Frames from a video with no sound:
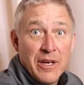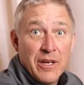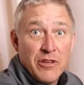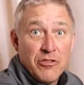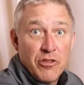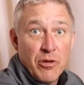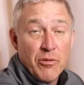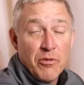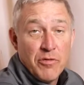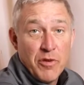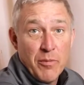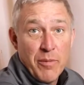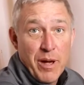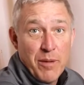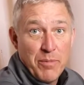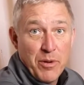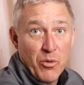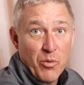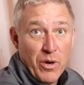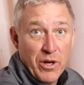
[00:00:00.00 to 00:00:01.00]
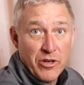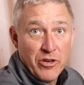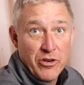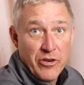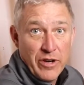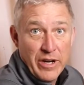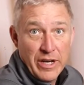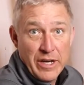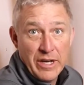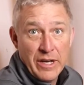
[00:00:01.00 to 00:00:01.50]
Some of you might be
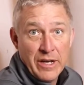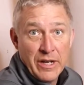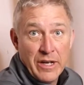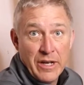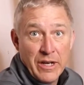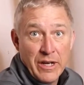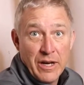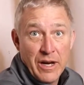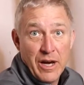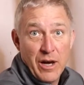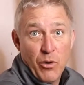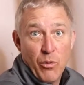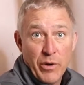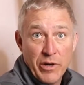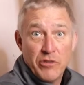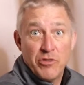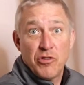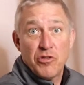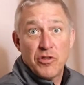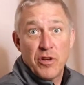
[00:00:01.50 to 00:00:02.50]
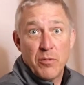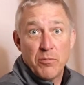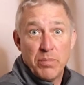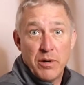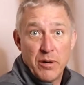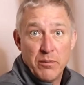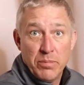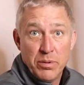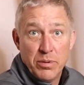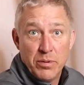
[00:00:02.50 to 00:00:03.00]
wondering, what is a sump
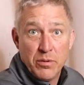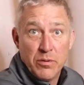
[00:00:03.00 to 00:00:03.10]
pump?